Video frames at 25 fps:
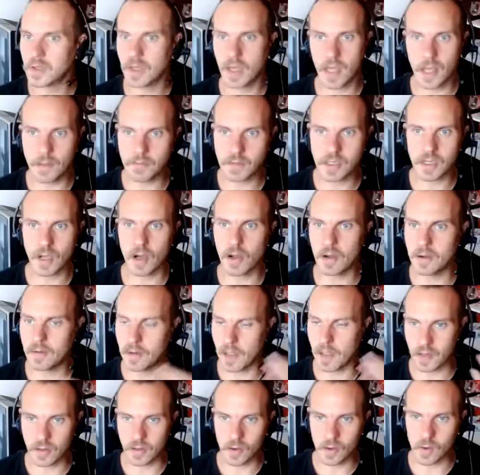keeps on
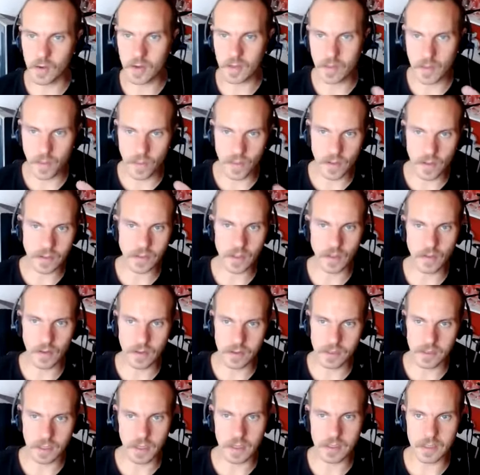ignoring the things on
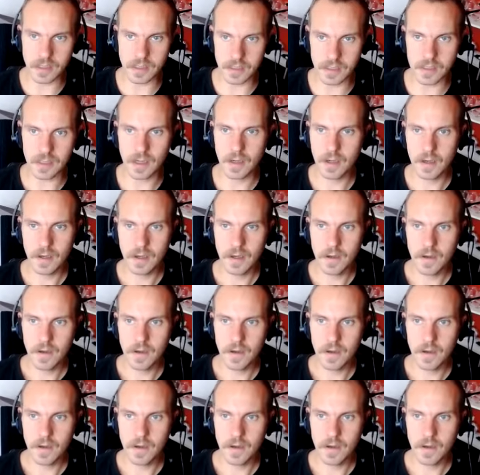those lists,